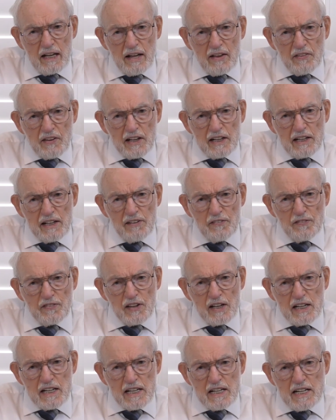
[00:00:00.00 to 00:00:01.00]
that if
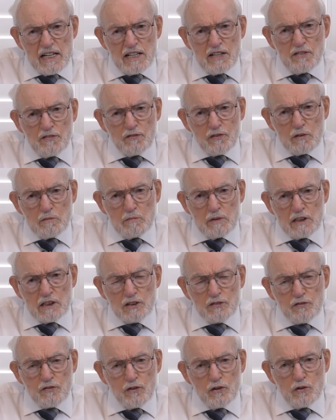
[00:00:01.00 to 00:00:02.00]
they eat from
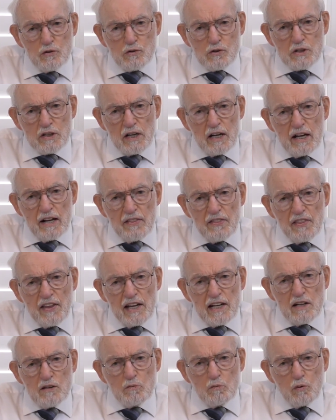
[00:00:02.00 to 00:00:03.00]
this fruit,
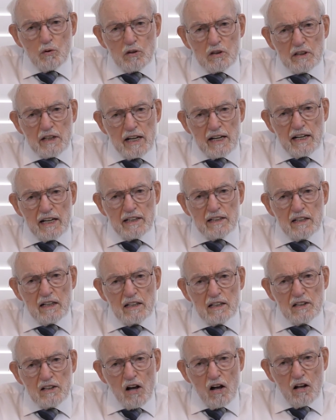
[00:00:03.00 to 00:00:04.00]
they will gain
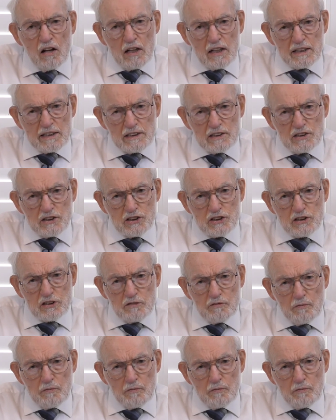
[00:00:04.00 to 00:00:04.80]
knowledge.